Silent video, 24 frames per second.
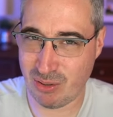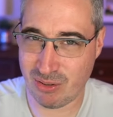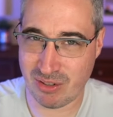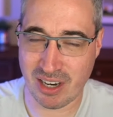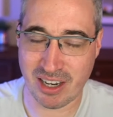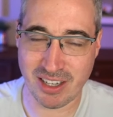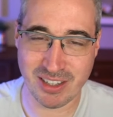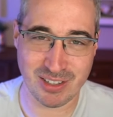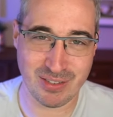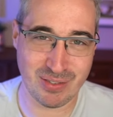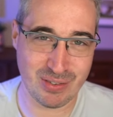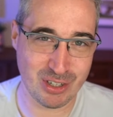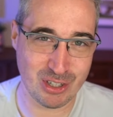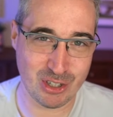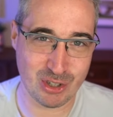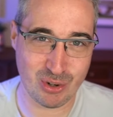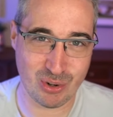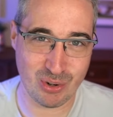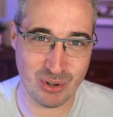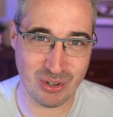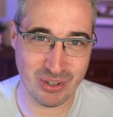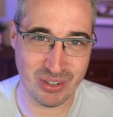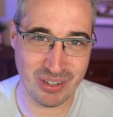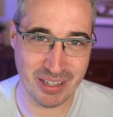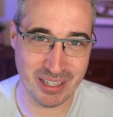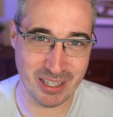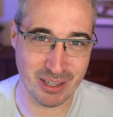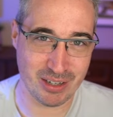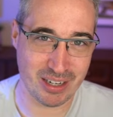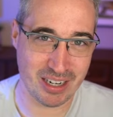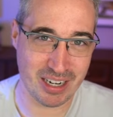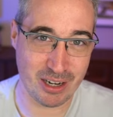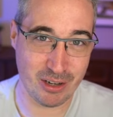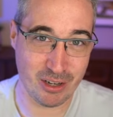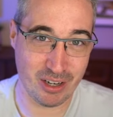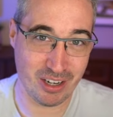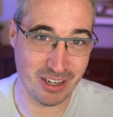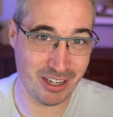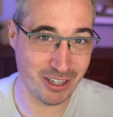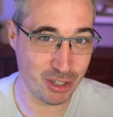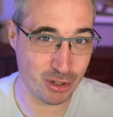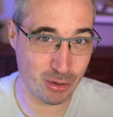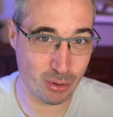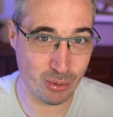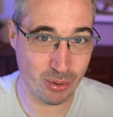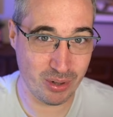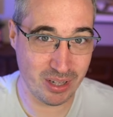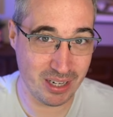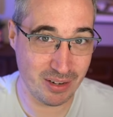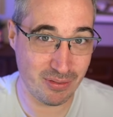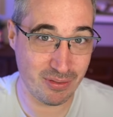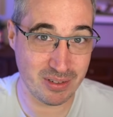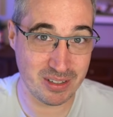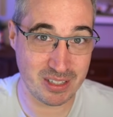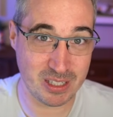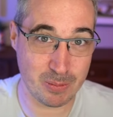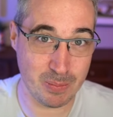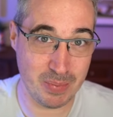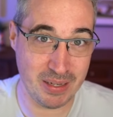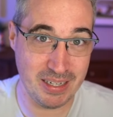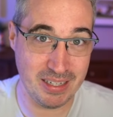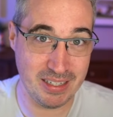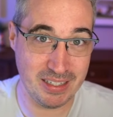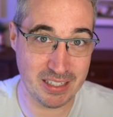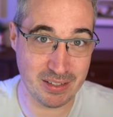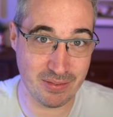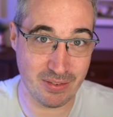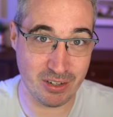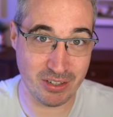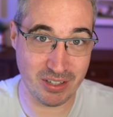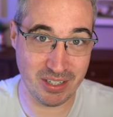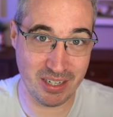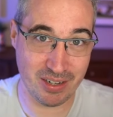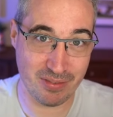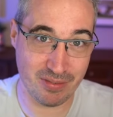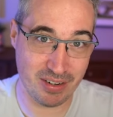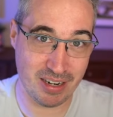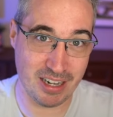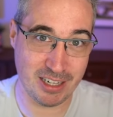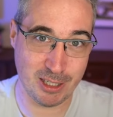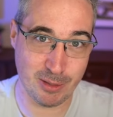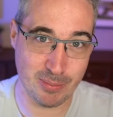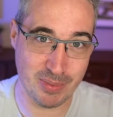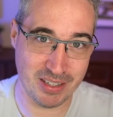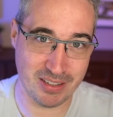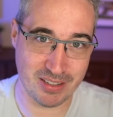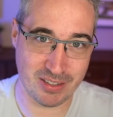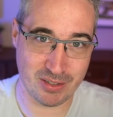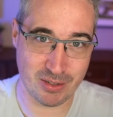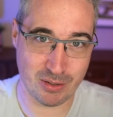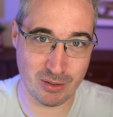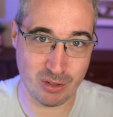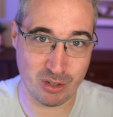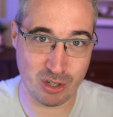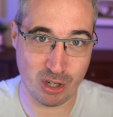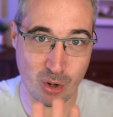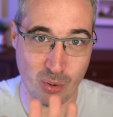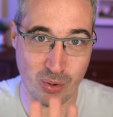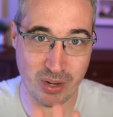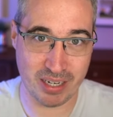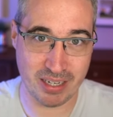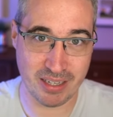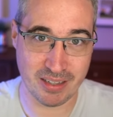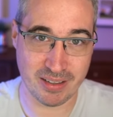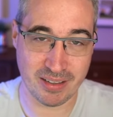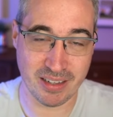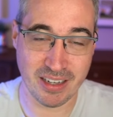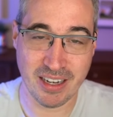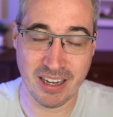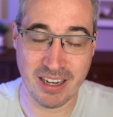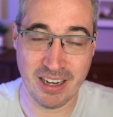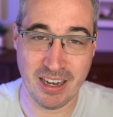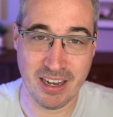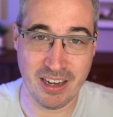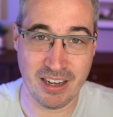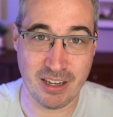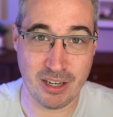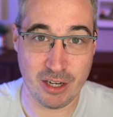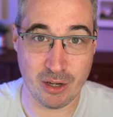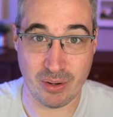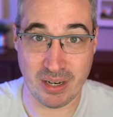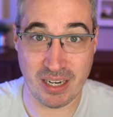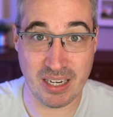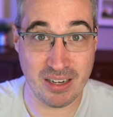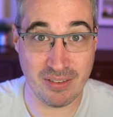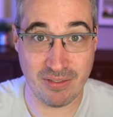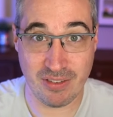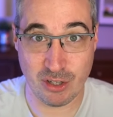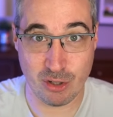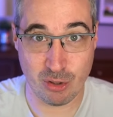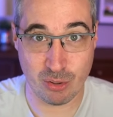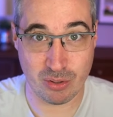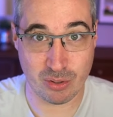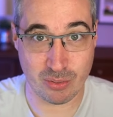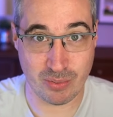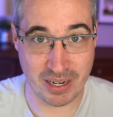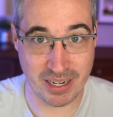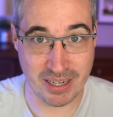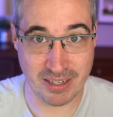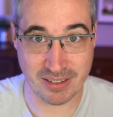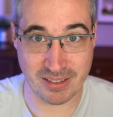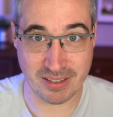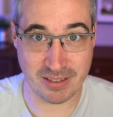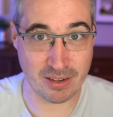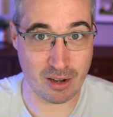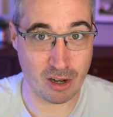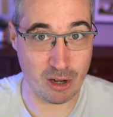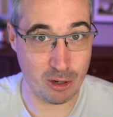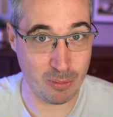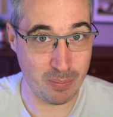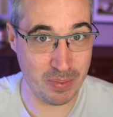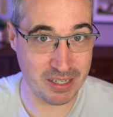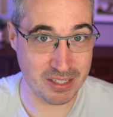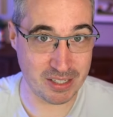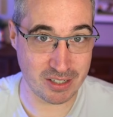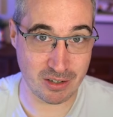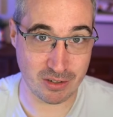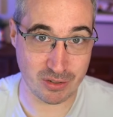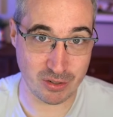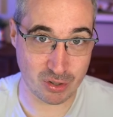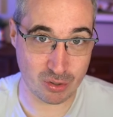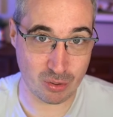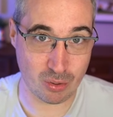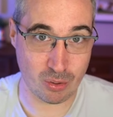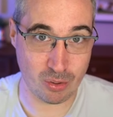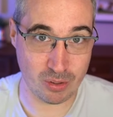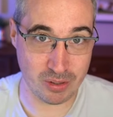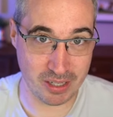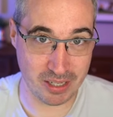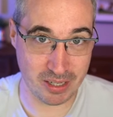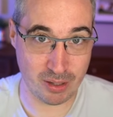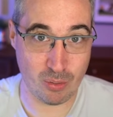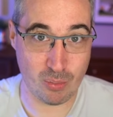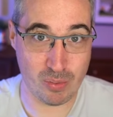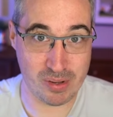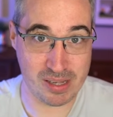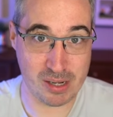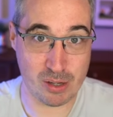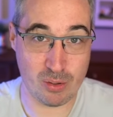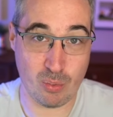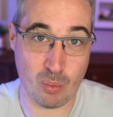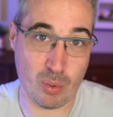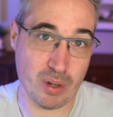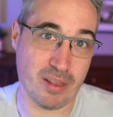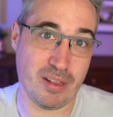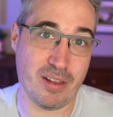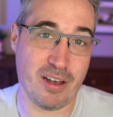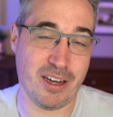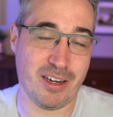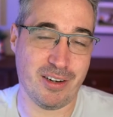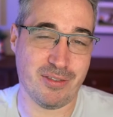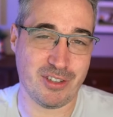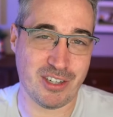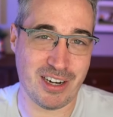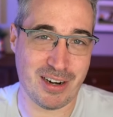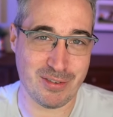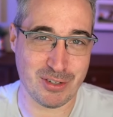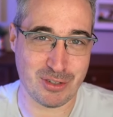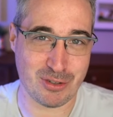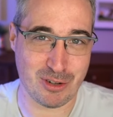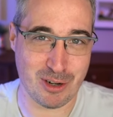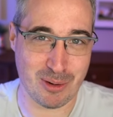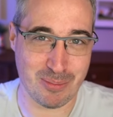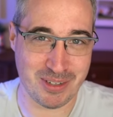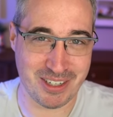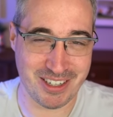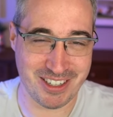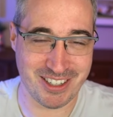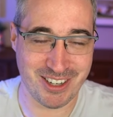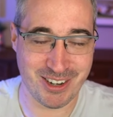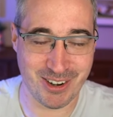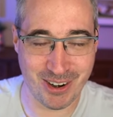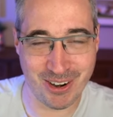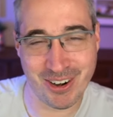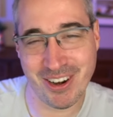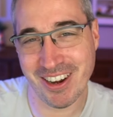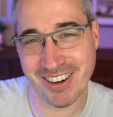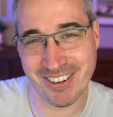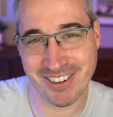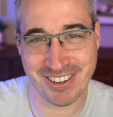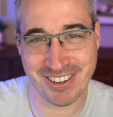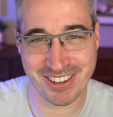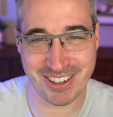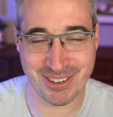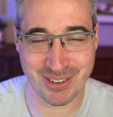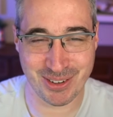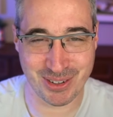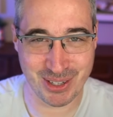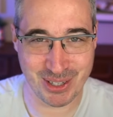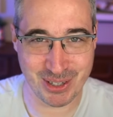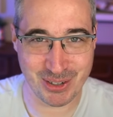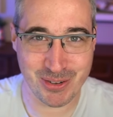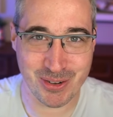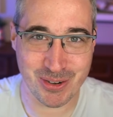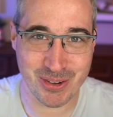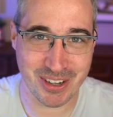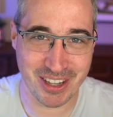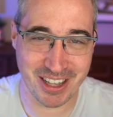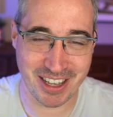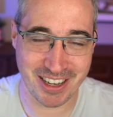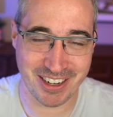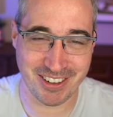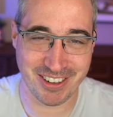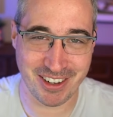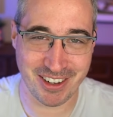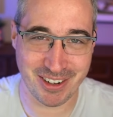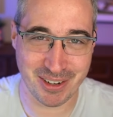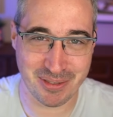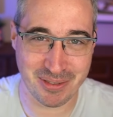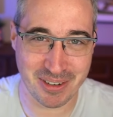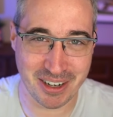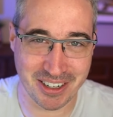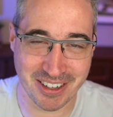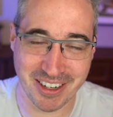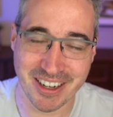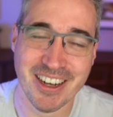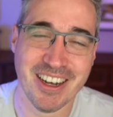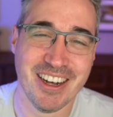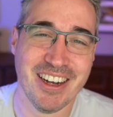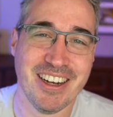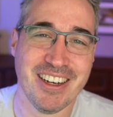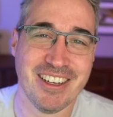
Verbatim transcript: gives you tons of control. I look at how you can control the different speeds of all the different elements. So they're going at you know, individual rates, all based on scrolling without one line of JavaScript. It's really, really cool and a lot of fun.